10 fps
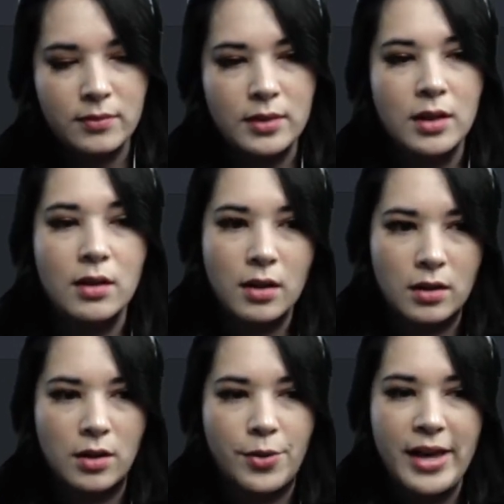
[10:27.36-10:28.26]
Oh,
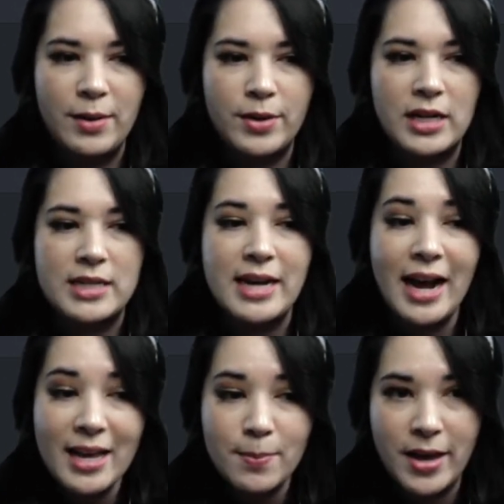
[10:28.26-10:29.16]
okay, we got a
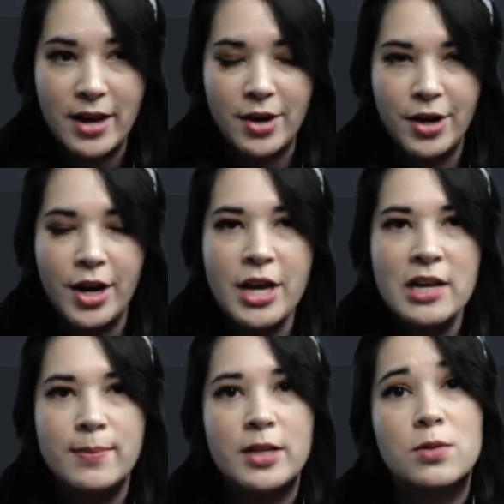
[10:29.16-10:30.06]
type error
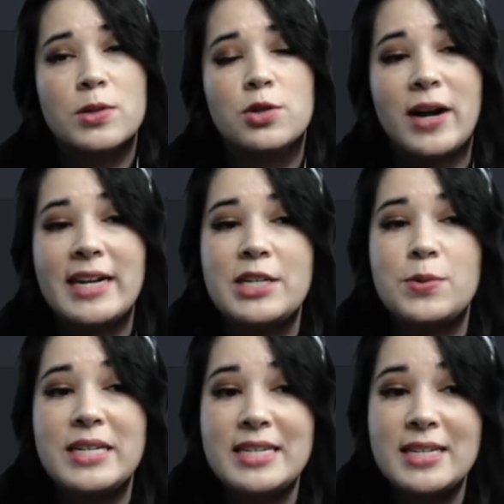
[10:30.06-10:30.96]
because we're trying to
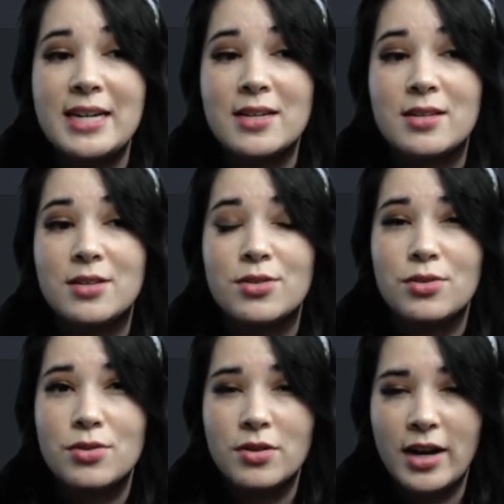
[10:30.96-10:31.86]
index
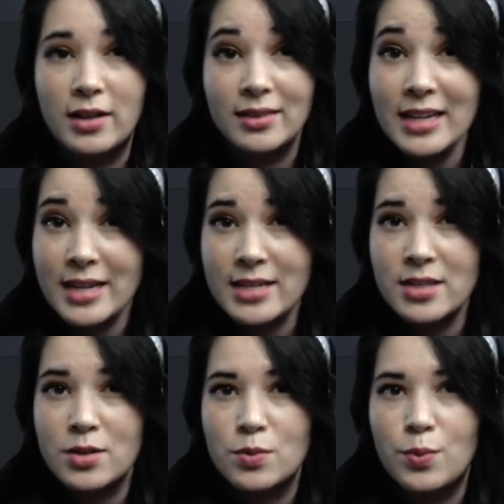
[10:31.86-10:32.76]
a
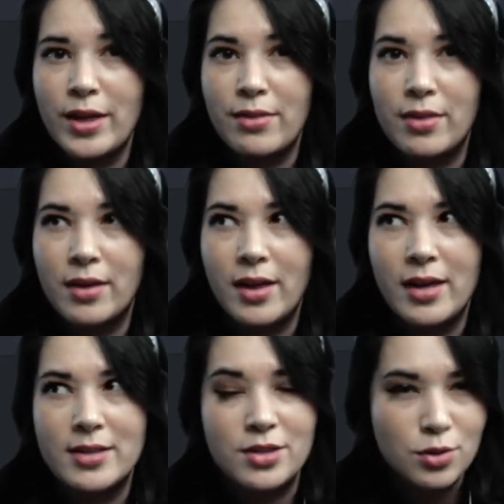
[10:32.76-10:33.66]
list with a
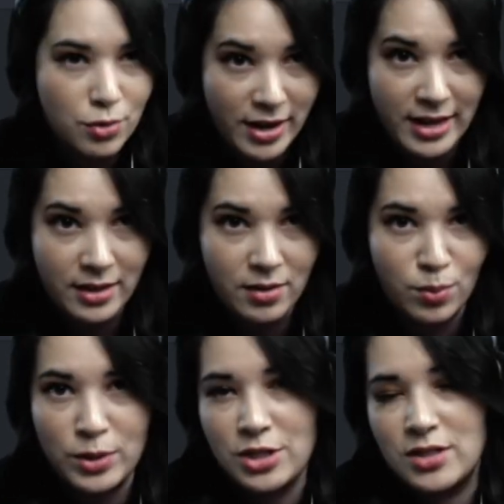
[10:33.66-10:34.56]
string,
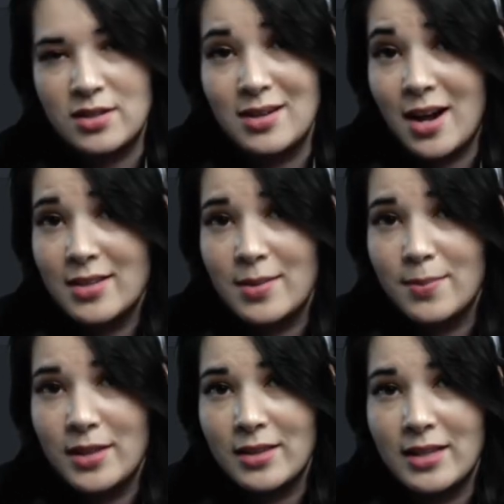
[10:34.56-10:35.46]
which is not
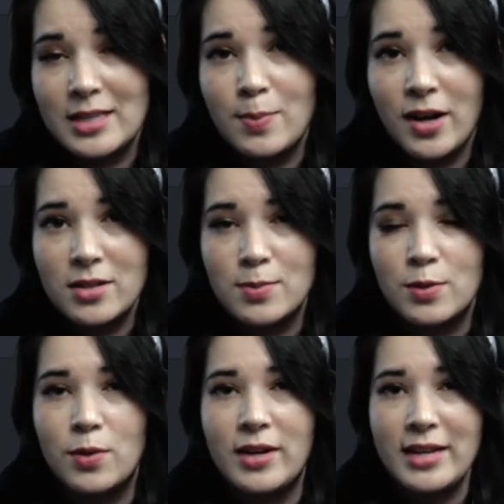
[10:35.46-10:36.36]
something that is
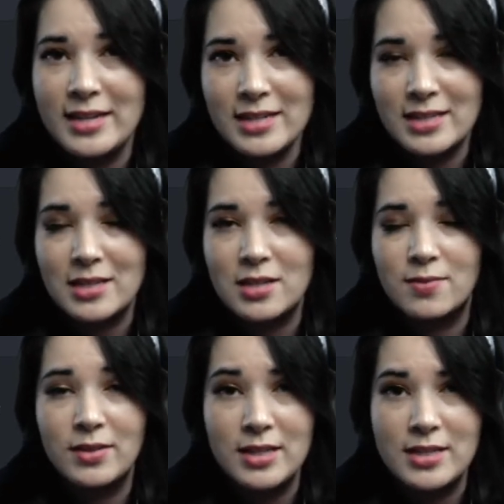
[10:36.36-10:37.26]
possible. And indices
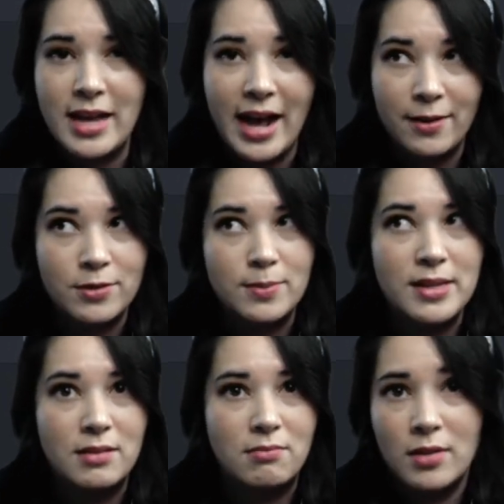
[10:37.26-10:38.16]
of lists have to
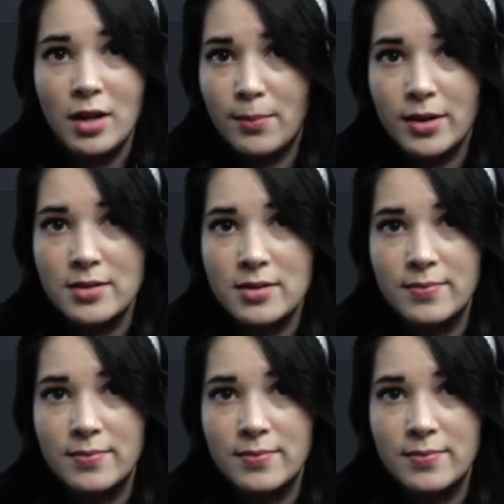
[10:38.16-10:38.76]
be numbers.